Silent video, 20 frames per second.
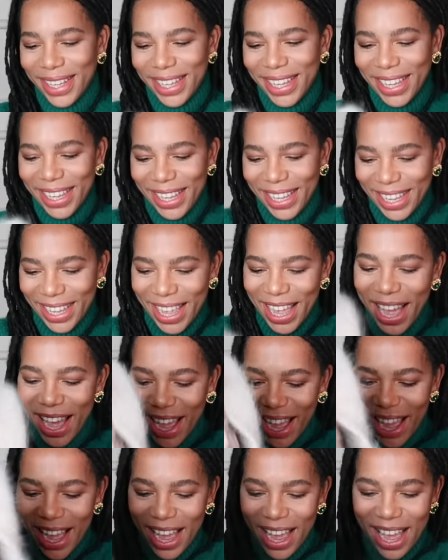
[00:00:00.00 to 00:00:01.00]

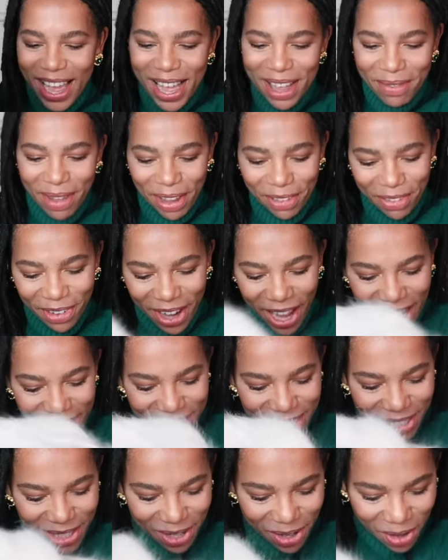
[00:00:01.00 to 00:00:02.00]
um, I forgot
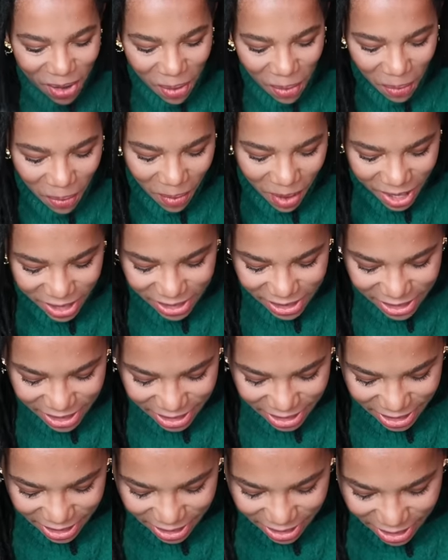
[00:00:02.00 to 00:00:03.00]
to look what
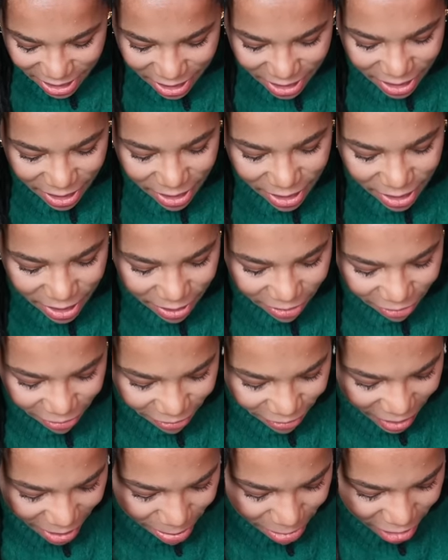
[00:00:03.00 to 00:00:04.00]
the
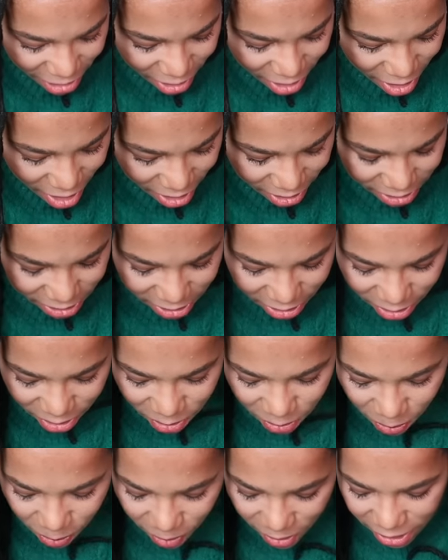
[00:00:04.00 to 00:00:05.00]
fabric
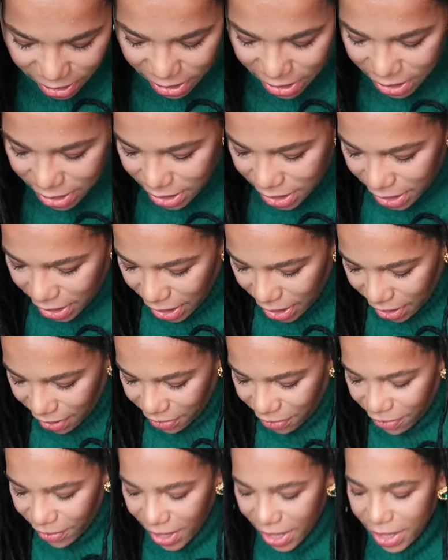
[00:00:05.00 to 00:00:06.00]
content was. Can
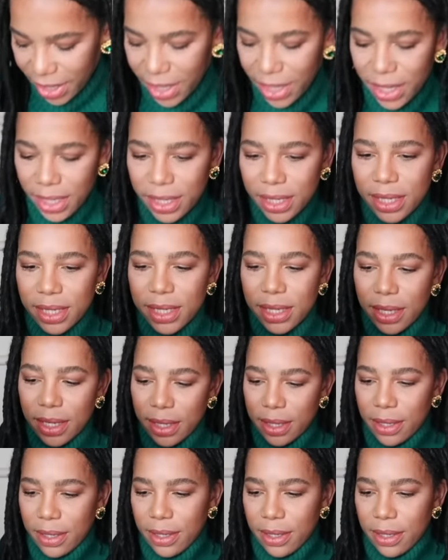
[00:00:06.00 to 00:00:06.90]
I find it?